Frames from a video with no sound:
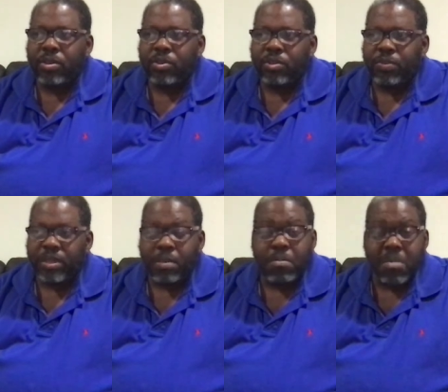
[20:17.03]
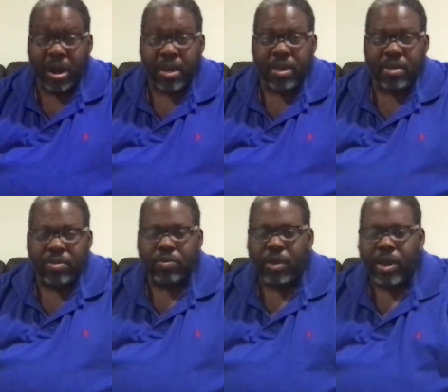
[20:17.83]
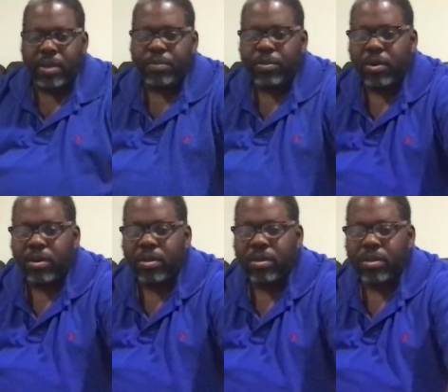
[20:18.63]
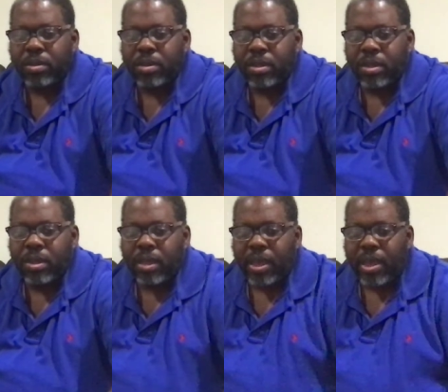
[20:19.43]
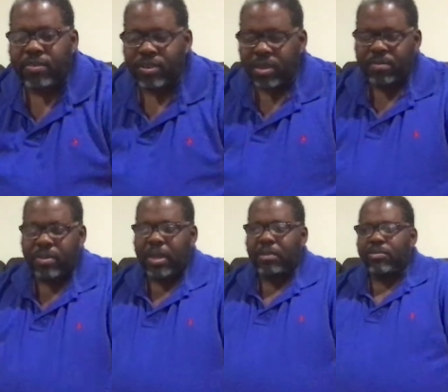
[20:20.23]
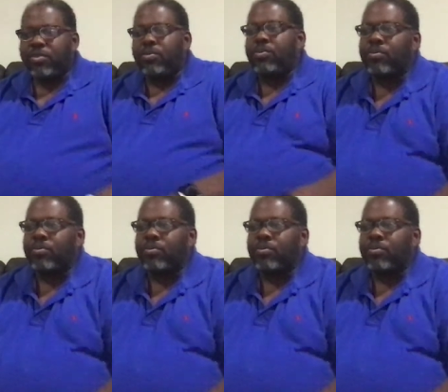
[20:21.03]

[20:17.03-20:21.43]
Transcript: spend the money to grade a book, has to come down to